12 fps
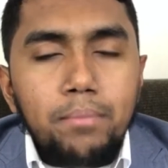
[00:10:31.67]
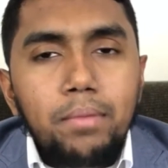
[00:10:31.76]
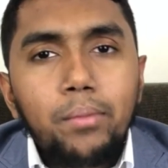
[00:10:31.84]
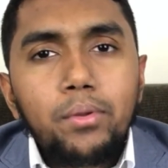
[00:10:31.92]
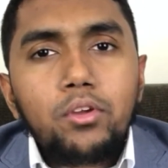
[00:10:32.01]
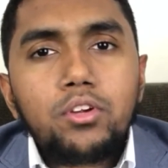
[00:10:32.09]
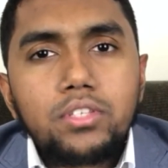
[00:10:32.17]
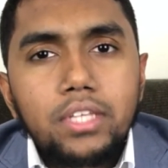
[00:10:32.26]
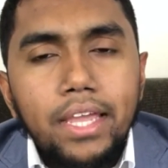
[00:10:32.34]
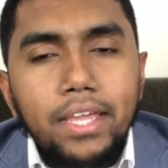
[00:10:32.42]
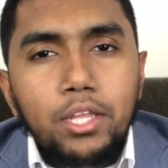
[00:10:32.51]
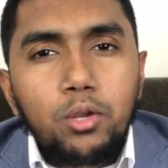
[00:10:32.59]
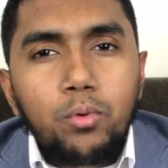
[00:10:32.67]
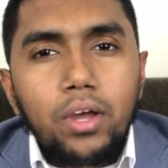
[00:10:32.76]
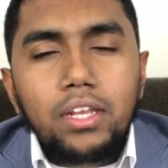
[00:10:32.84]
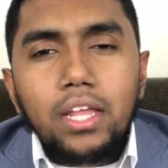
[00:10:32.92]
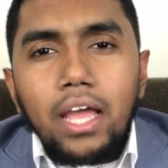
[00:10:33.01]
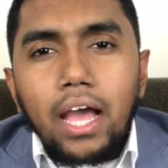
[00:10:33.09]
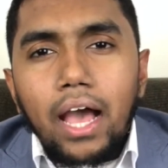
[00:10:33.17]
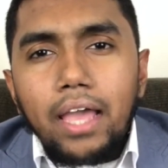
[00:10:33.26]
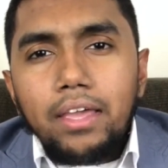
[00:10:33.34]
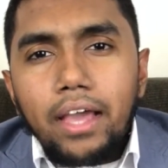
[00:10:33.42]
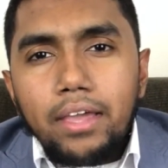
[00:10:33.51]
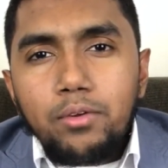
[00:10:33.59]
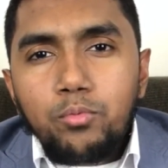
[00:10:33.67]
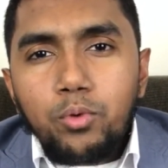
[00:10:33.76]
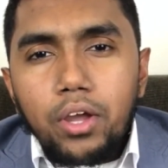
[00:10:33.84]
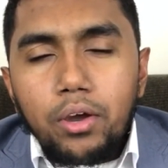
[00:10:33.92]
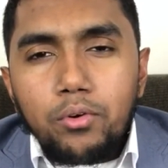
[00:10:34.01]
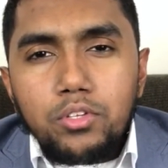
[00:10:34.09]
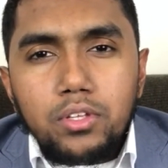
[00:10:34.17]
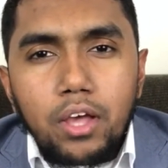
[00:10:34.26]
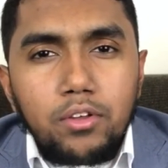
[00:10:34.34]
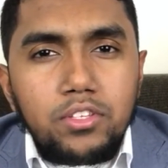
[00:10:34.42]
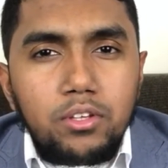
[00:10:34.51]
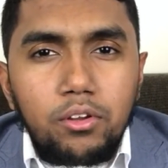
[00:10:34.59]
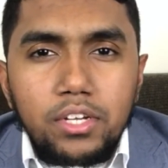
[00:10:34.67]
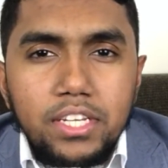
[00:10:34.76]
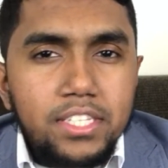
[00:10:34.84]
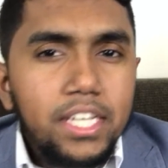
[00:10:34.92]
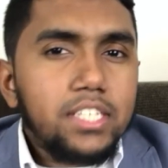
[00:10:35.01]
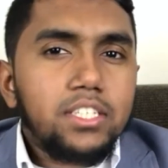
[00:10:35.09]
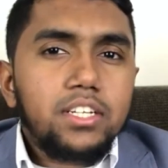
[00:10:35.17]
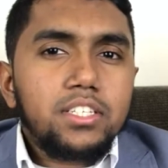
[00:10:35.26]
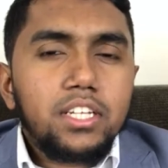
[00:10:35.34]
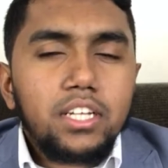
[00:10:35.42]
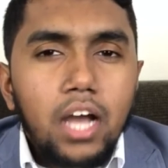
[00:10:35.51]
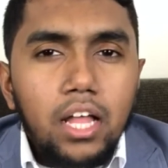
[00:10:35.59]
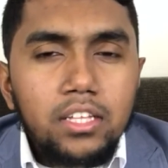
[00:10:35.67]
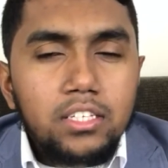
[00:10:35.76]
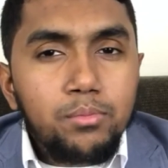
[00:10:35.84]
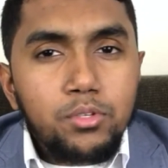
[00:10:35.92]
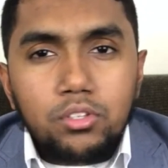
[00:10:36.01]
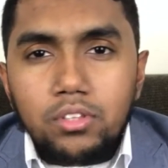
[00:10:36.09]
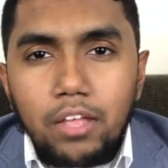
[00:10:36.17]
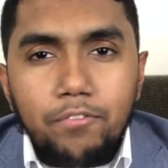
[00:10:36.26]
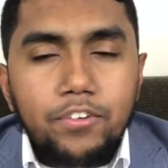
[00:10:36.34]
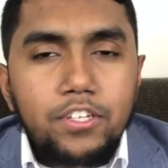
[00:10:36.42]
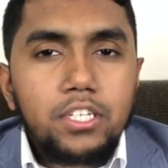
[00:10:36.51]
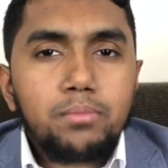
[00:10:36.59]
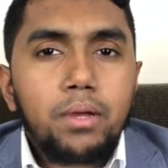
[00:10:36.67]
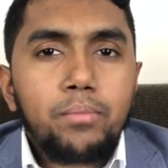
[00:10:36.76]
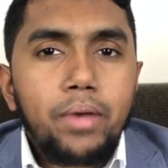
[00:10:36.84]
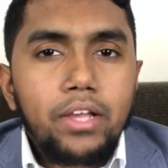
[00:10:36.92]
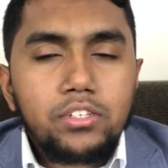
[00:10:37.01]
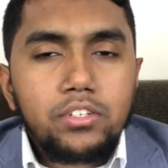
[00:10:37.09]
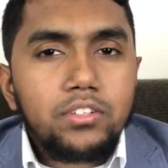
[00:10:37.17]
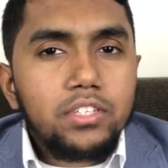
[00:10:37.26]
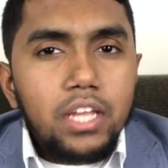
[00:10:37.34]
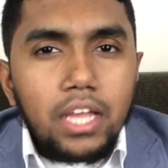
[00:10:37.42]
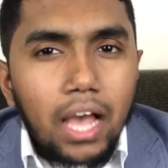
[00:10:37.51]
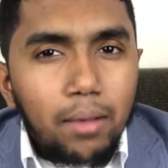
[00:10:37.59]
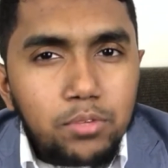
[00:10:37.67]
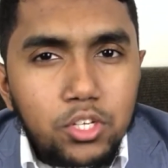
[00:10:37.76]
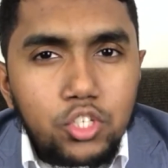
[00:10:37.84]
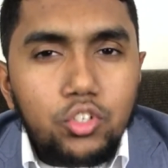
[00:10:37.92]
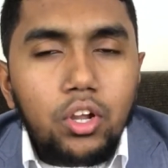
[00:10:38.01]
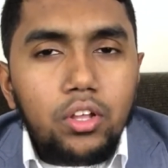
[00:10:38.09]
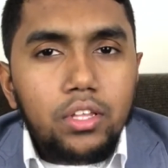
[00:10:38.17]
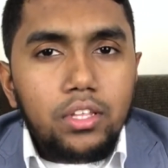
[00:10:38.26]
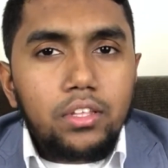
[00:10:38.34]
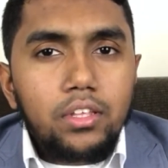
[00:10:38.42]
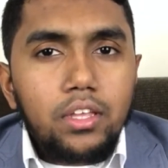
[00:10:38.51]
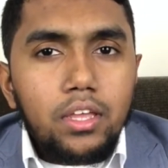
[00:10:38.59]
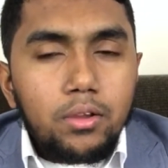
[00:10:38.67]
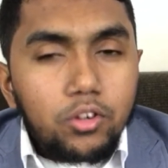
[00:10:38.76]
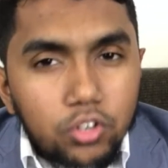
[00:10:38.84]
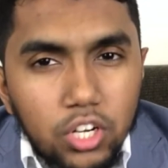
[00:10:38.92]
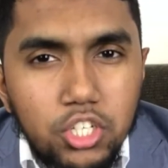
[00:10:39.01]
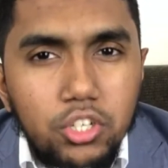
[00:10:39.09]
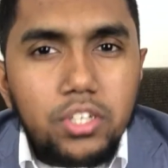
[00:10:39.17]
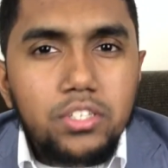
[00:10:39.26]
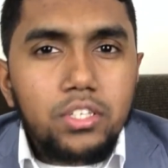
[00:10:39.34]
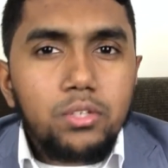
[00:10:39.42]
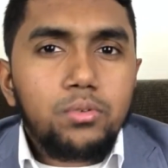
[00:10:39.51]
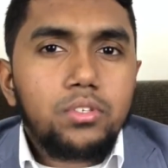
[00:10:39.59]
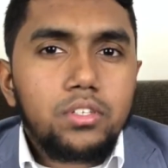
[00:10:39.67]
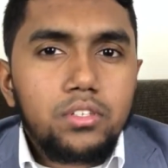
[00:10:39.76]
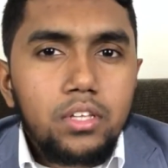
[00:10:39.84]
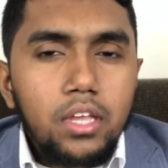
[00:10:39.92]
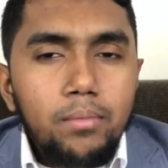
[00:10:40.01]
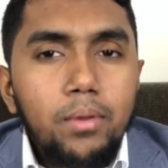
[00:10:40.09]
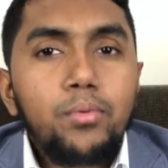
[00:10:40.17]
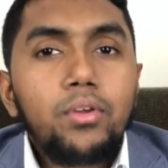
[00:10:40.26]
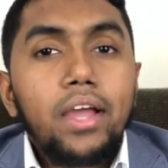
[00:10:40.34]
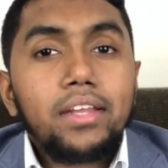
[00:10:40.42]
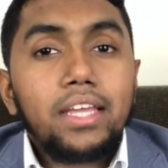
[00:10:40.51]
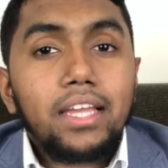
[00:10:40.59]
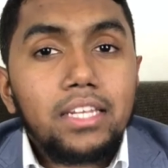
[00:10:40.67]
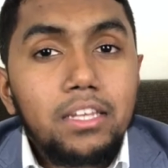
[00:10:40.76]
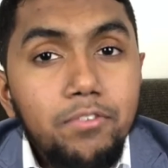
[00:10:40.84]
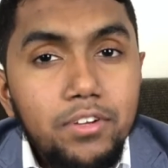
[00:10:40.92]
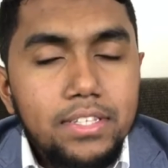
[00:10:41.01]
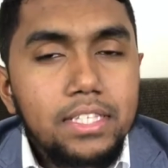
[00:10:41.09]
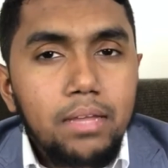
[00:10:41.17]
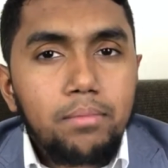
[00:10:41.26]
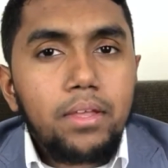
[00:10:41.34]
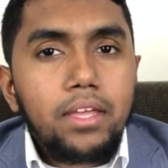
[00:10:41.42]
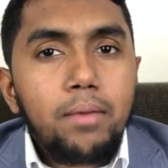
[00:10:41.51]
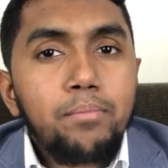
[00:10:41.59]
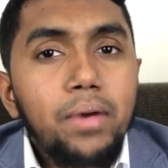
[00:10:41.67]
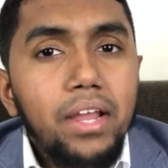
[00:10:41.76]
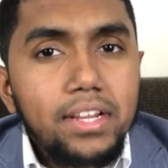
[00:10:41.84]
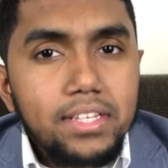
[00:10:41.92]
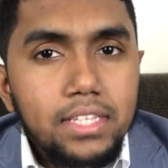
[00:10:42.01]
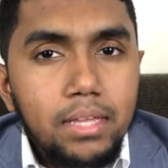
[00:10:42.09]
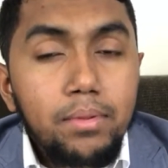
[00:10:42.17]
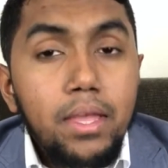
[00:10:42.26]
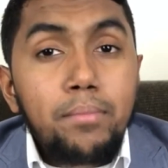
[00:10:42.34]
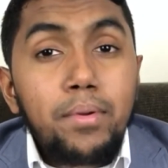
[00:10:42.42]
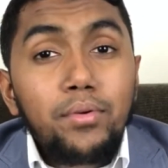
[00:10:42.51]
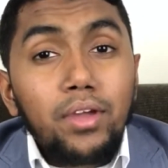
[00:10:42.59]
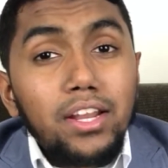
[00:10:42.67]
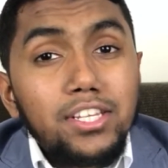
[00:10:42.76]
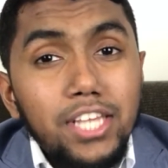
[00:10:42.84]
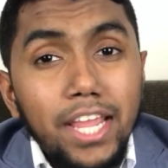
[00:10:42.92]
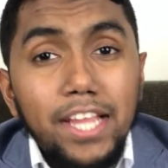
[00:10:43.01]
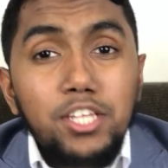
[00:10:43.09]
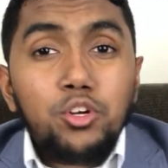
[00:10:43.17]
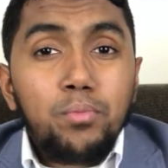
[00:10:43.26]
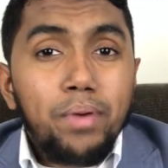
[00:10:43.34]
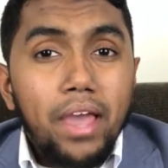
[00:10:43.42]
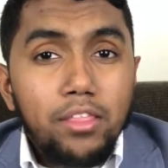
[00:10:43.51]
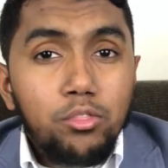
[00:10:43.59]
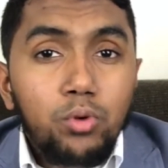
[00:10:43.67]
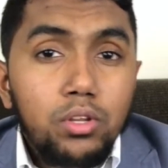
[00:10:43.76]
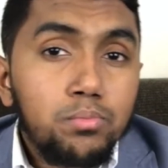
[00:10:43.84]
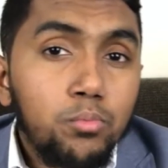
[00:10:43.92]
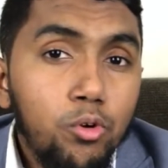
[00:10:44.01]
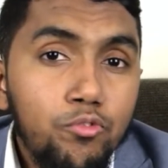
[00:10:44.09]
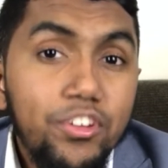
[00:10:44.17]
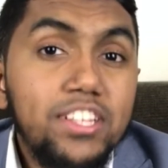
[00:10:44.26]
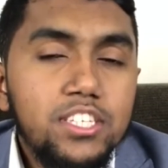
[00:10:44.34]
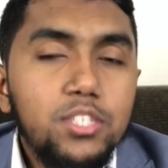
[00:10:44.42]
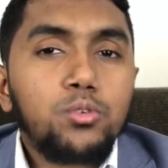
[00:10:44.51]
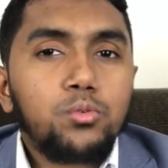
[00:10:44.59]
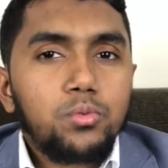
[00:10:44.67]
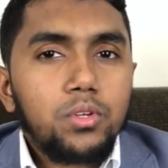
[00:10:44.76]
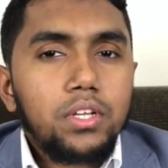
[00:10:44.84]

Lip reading: Maybe you're saying, you know what, I was already 6 years in college, I'm still not finishing my bachelor's, I'm just struggling. Crush your excuses. Maybe you gotta take a different step, a better step. Maybe you gotta change your path to what more fits you.